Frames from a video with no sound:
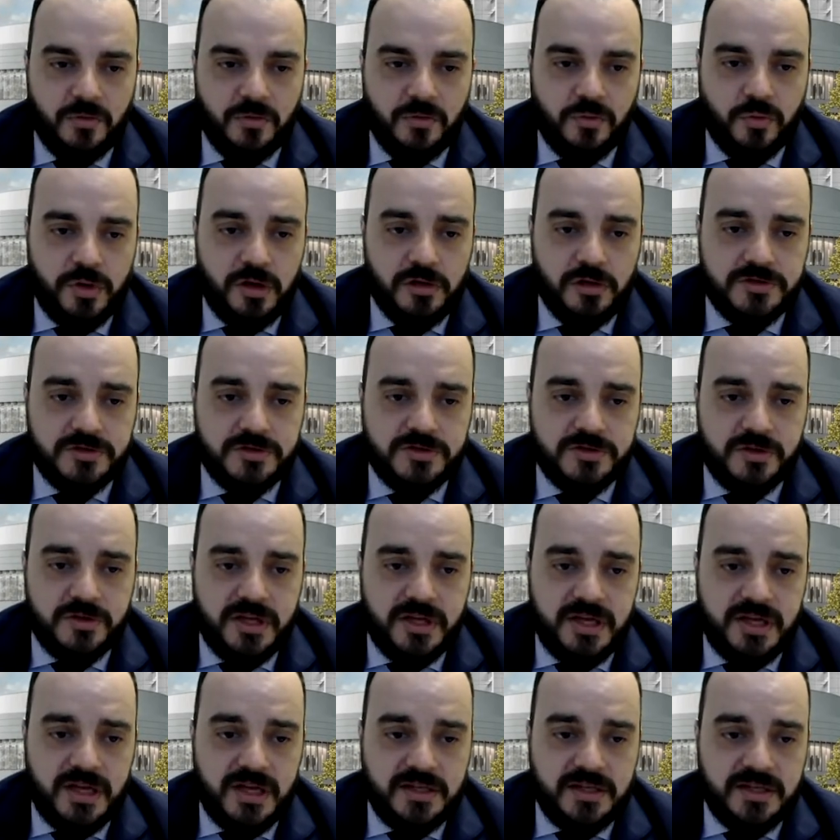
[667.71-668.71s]
We also
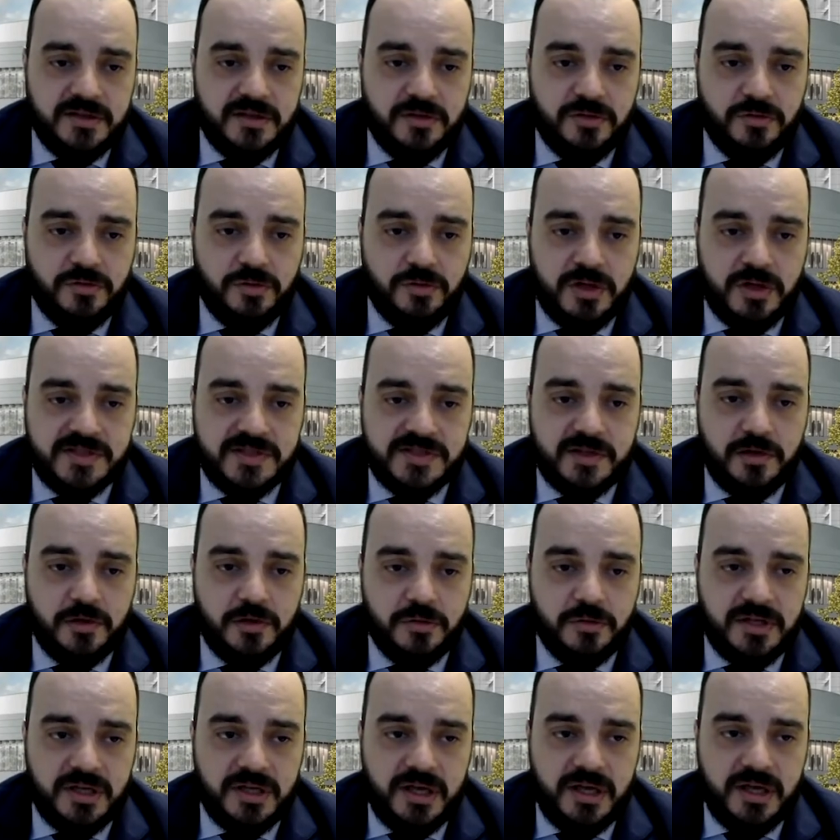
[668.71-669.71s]
here need to
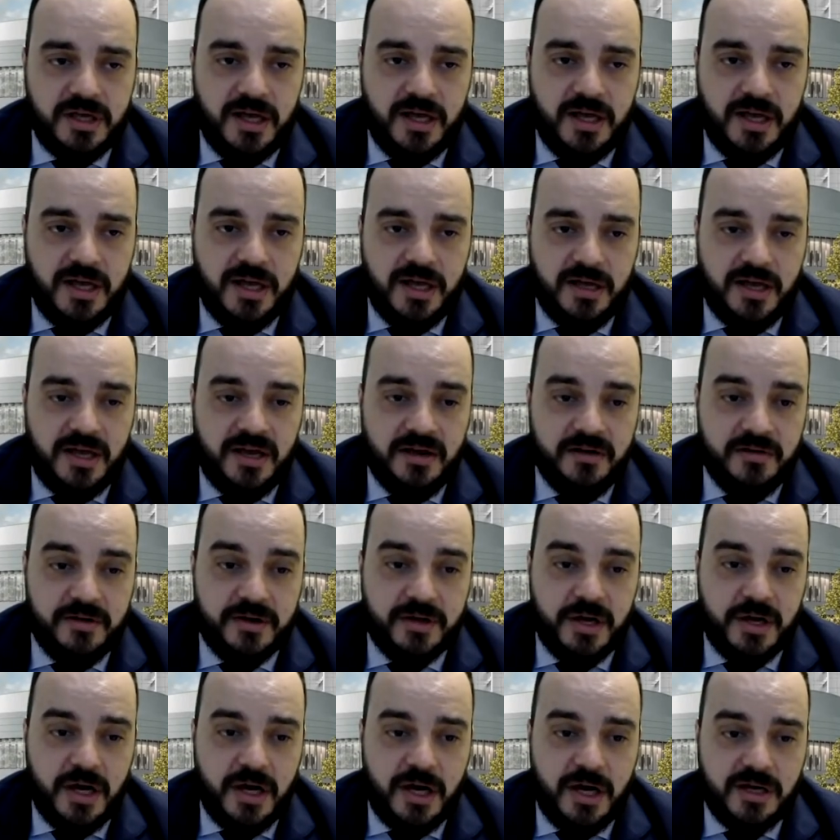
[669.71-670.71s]
exclude a
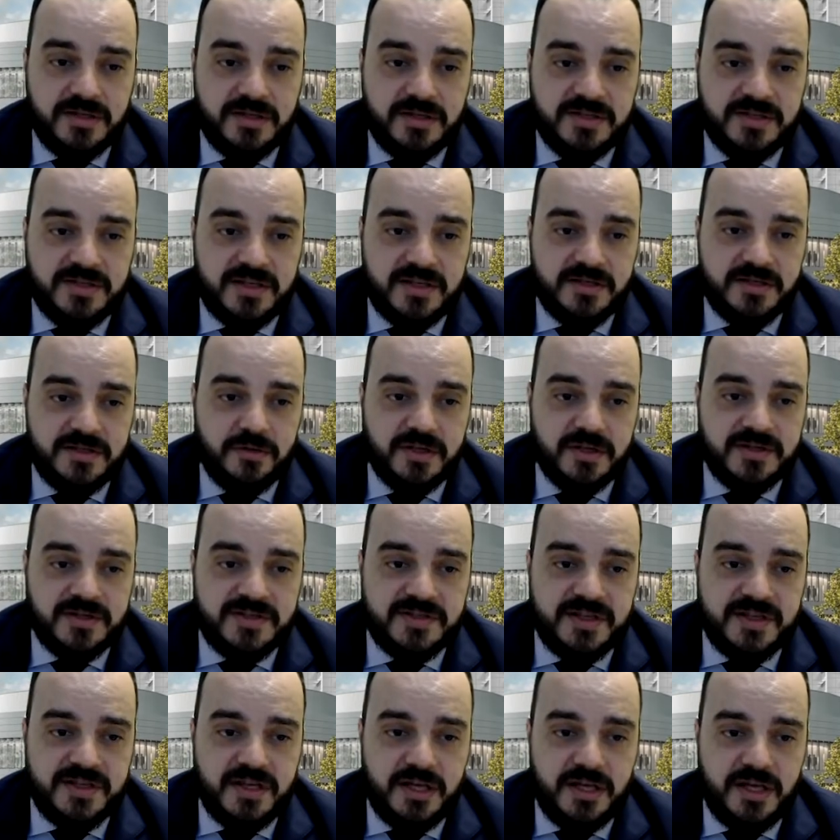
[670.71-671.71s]
recurrence. As you can see
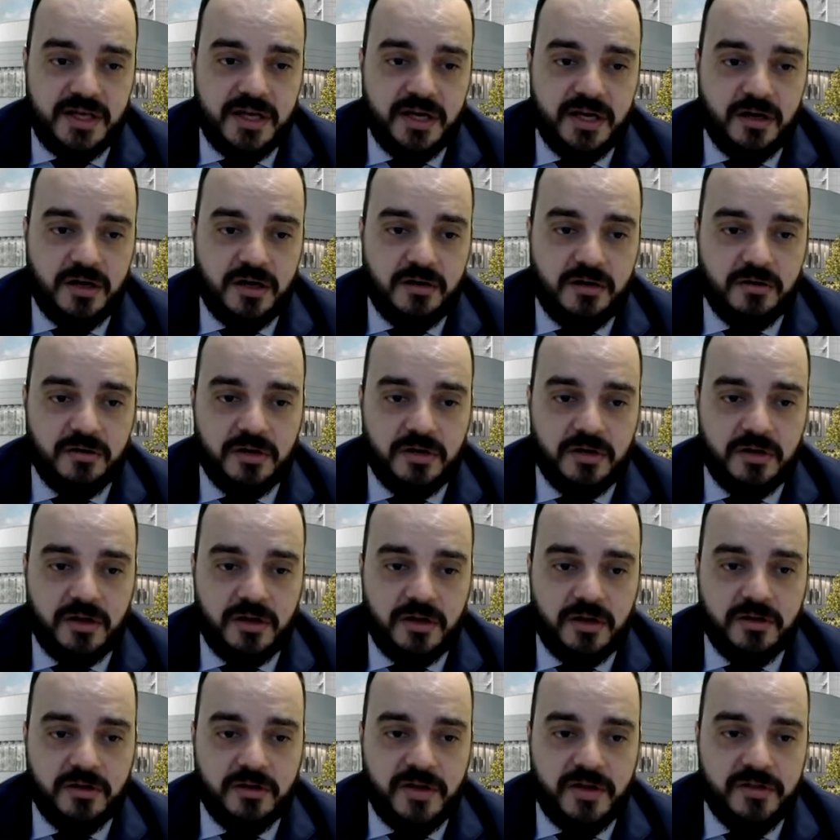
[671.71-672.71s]
here on
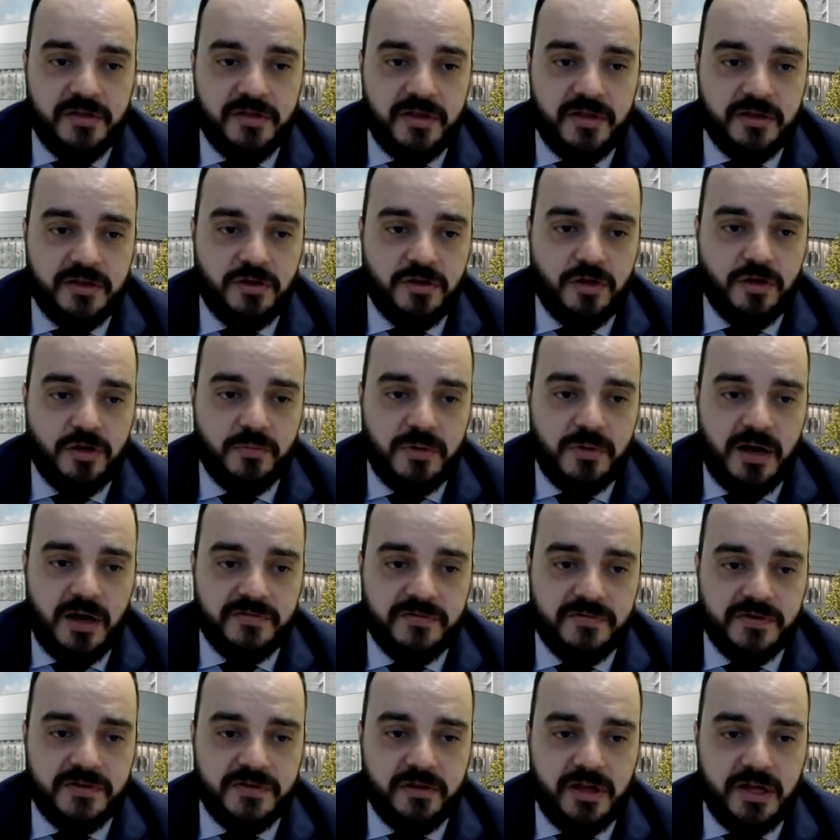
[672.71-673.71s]
the top,
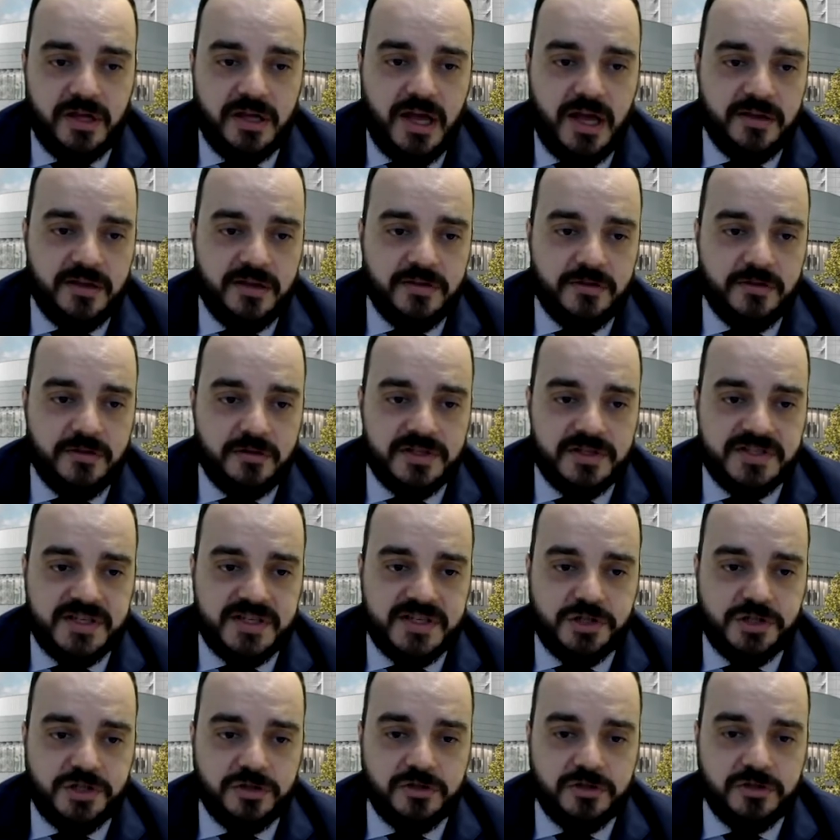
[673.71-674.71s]
after the endo
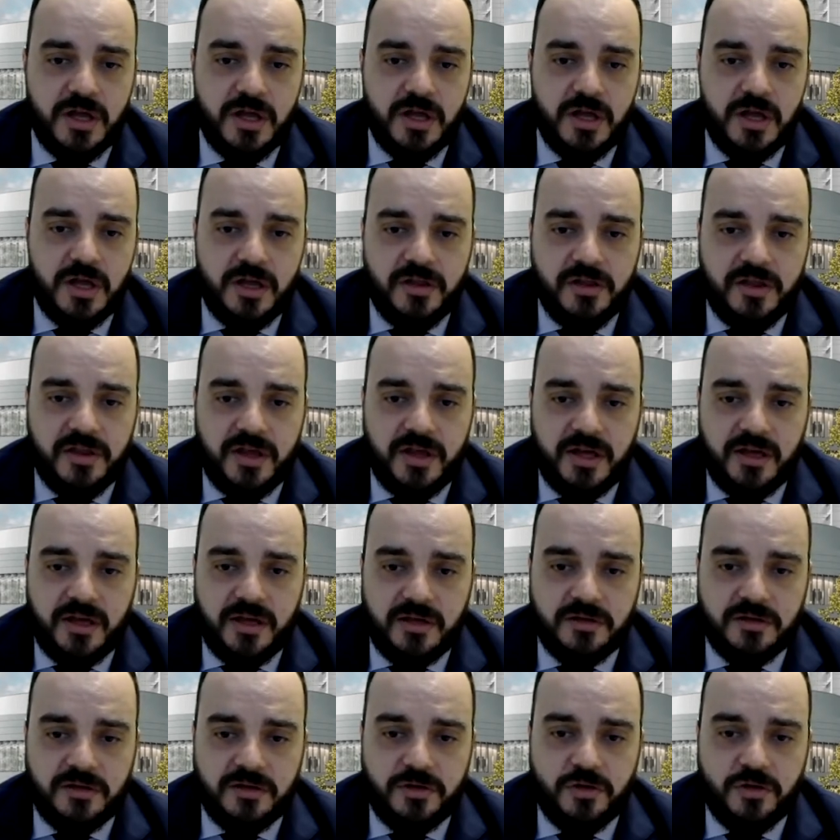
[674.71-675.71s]
resection, the
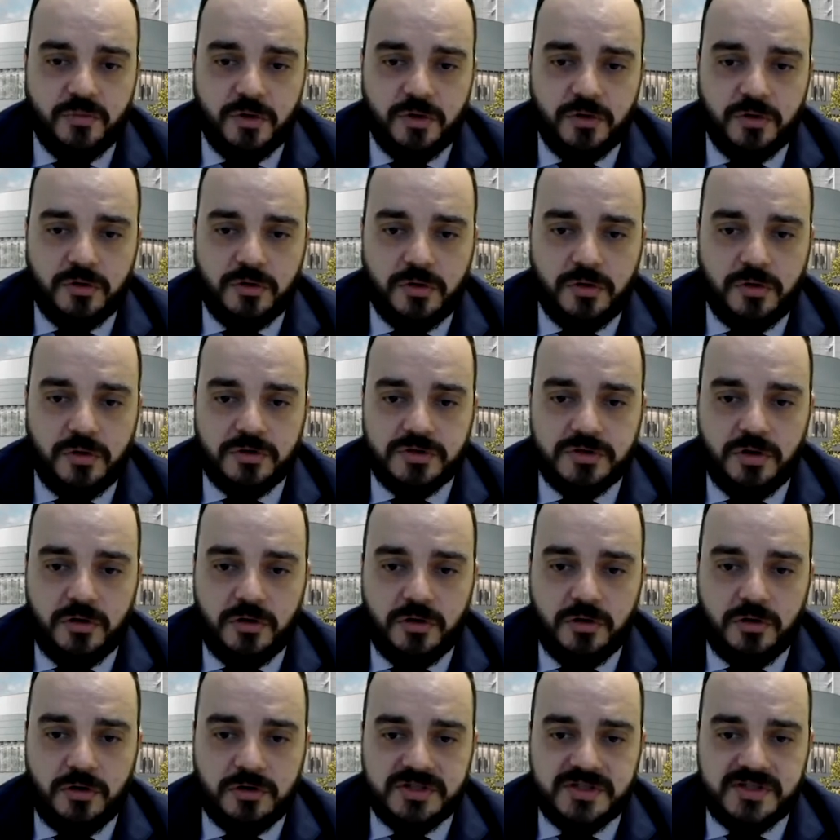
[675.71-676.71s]
tumor grows
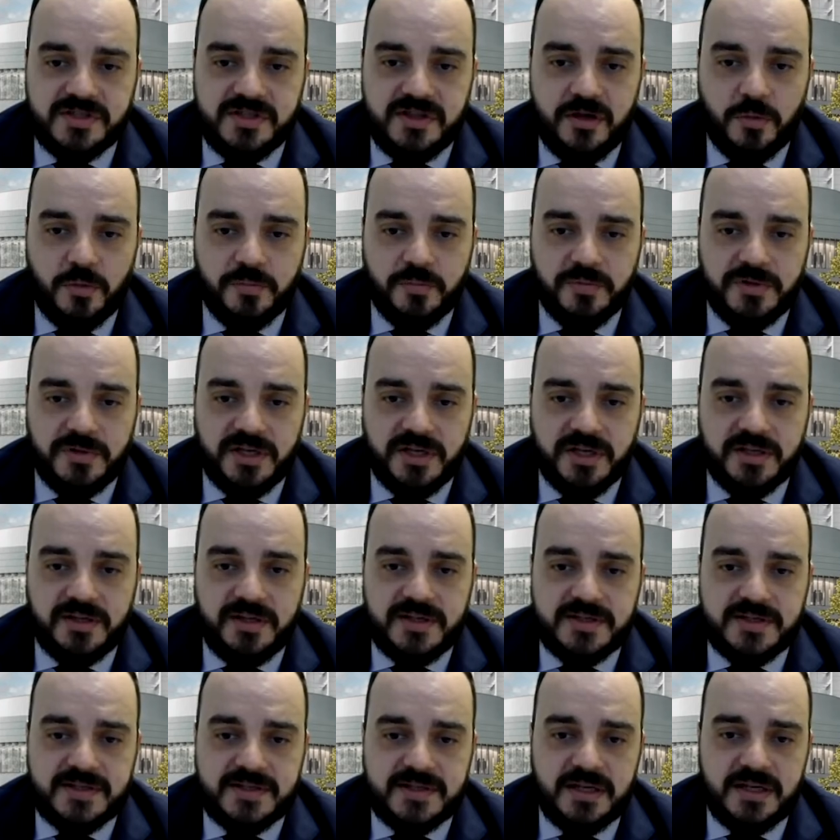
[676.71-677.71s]
towards the optic
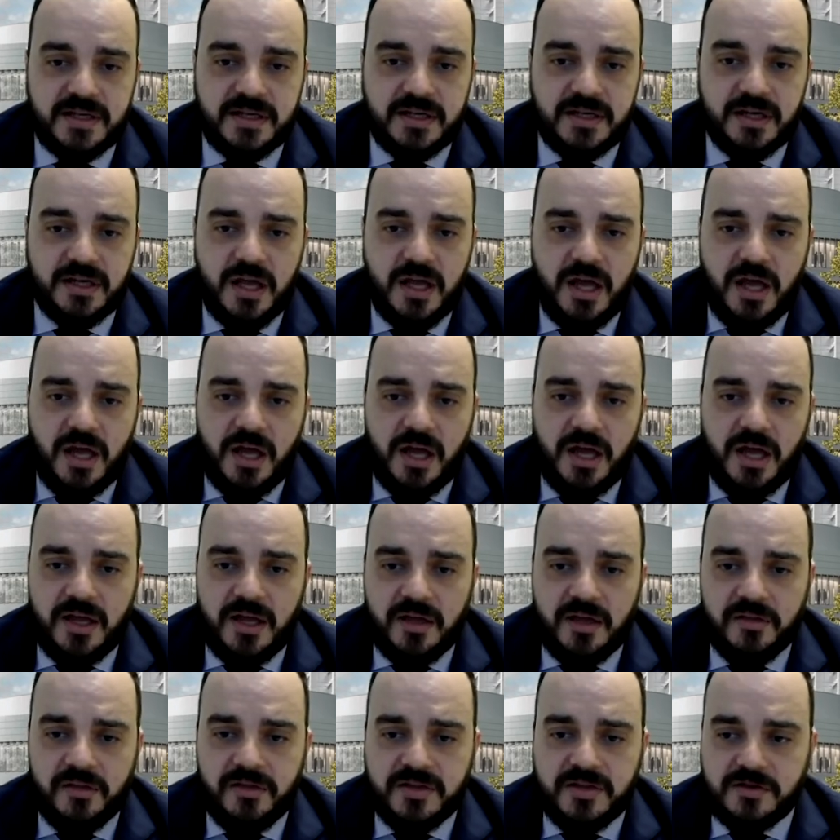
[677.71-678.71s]
disc.
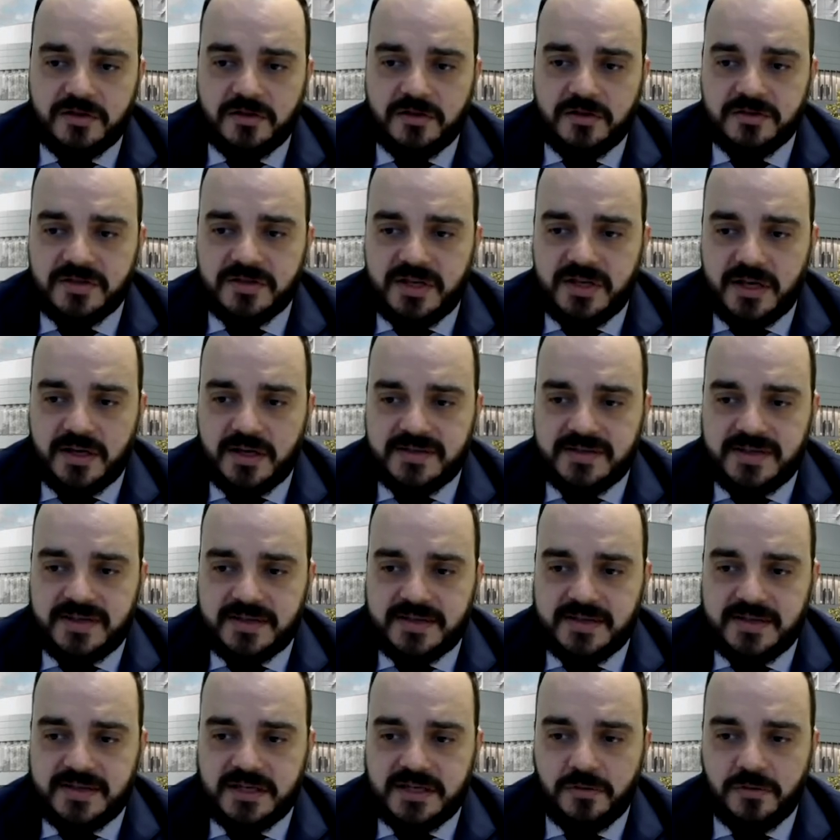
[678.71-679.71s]
This was
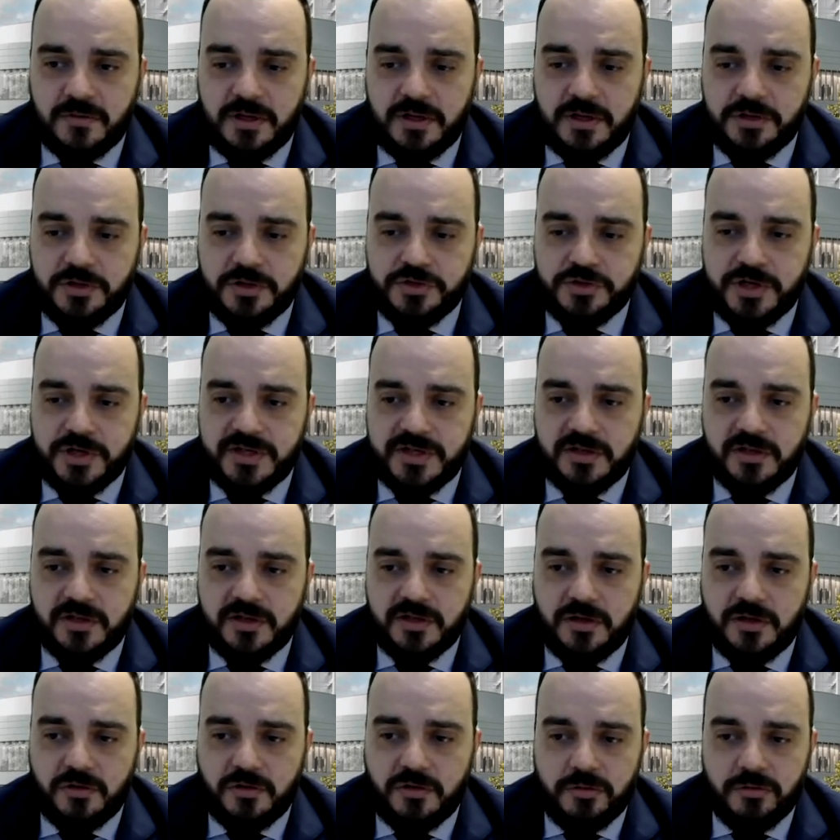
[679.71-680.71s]
successfully treated
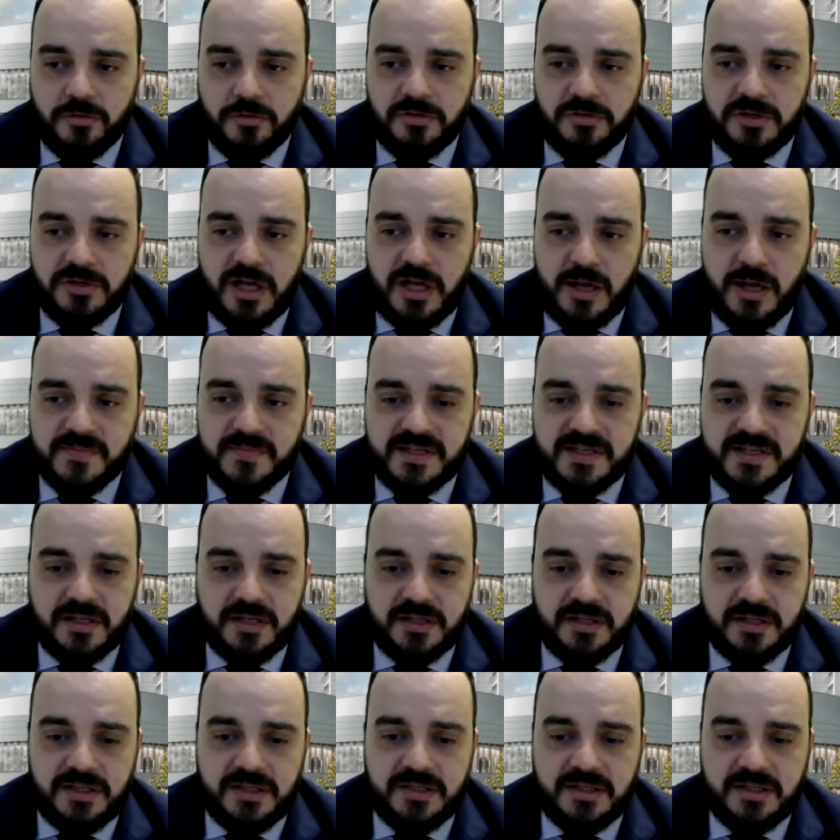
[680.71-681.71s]
with 2 times
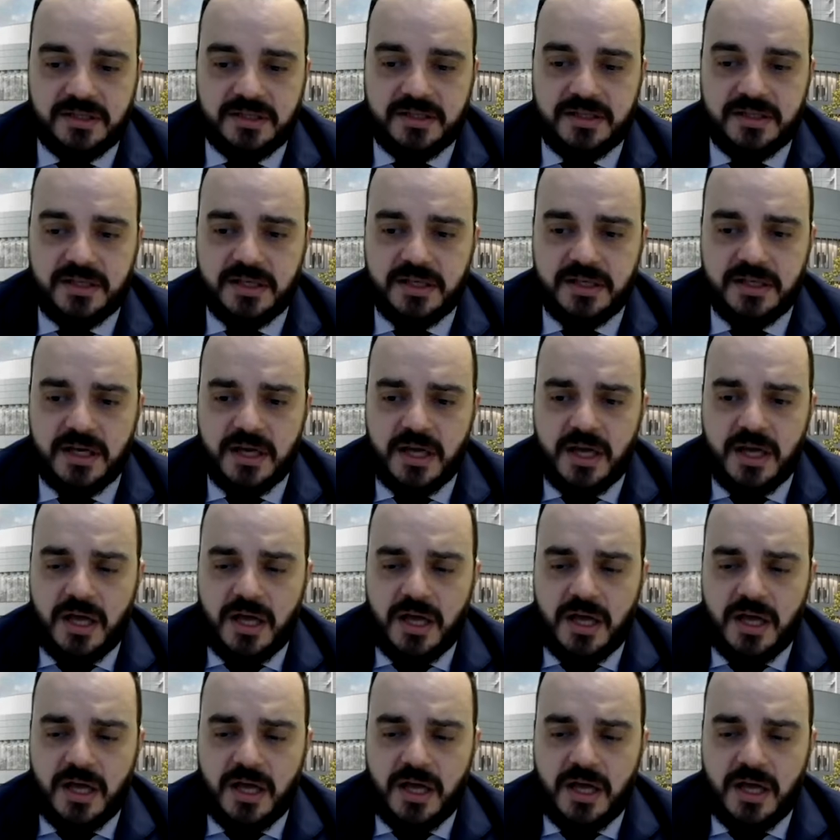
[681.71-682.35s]
TTT.